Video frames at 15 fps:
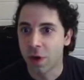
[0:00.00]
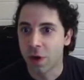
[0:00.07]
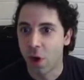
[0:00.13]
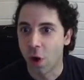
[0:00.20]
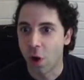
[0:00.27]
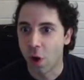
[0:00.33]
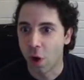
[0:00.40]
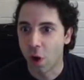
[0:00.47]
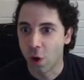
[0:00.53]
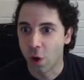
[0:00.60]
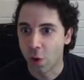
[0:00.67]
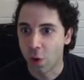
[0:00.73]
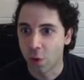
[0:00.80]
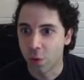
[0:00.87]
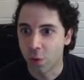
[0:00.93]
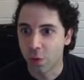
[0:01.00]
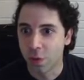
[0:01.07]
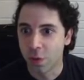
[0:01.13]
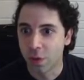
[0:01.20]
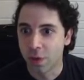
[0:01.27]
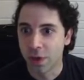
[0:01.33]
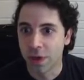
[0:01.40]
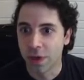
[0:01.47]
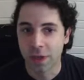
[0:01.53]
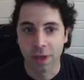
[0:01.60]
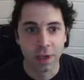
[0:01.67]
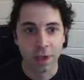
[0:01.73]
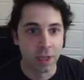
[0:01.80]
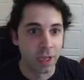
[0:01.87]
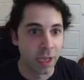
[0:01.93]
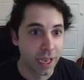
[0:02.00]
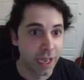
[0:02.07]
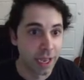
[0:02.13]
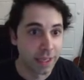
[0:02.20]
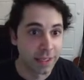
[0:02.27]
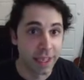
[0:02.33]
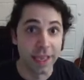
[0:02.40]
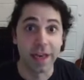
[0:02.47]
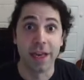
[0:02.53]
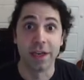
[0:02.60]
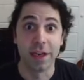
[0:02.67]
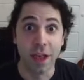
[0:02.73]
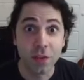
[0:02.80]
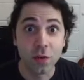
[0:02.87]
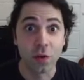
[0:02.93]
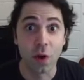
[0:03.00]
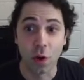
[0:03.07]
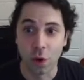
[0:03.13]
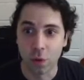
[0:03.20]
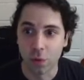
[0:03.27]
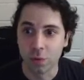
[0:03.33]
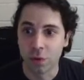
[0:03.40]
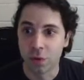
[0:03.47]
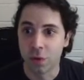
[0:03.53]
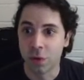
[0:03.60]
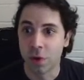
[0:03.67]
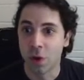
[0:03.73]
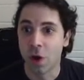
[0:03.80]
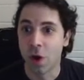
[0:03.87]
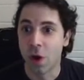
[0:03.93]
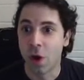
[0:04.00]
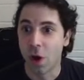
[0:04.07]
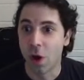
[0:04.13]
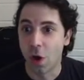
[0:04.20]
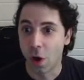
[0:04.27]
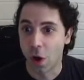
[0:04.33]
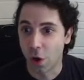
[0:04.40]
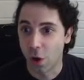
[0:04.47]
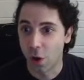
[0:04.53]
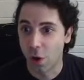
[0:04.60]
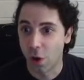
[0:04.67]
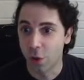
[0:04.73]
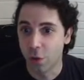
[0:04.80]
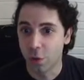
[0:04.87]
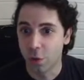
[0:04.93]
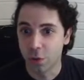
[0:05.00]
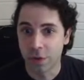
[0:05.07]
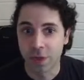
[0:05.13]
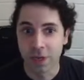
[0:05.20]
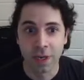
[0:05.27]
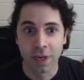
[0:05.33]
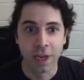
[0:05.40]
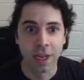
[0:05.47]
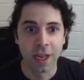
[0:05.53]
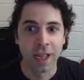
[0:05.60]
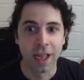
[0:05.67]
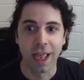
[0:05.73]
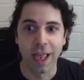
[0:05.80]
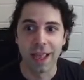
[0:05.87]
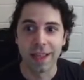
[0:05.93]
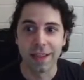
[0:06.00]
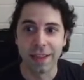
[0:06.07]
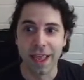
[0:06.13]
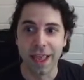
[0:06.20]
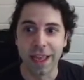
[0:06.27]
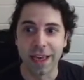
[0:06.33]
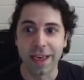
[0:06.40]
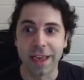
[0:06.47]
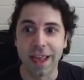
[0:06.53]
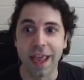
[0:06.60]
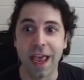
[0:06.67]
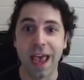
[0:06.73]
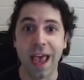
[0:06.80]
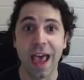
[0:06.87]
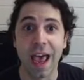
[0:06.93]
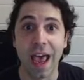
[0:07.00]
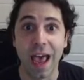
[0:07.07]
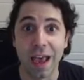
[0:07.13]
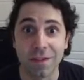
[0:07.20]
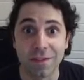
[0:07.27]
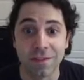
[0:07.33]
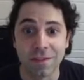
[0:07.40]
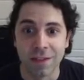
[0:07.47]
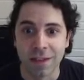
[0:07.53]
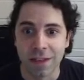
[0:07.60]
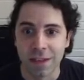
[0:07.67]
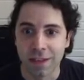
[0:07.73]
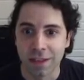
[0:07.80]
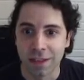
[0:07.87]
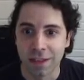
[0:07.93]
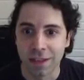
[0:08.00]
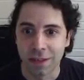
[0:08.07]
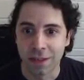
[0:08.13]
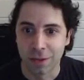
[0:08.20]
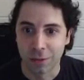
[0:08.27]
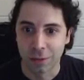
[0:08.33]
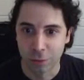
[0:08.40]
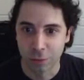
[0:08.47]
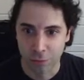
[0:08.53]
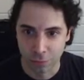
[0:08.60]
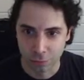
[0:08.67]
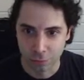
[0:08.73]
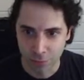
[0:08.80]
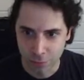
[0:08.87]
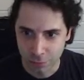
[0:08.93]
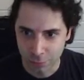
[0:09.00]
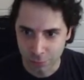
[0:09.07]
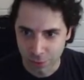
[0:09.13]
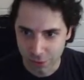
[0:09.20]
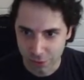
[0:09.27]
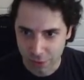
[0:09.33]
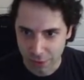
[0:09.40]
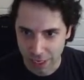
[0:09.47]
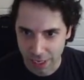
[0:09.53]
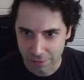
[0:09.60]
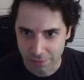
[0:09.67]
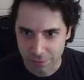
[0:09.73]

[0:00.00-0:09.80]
O, and then another O, O, and then F. Hmm? Where's F?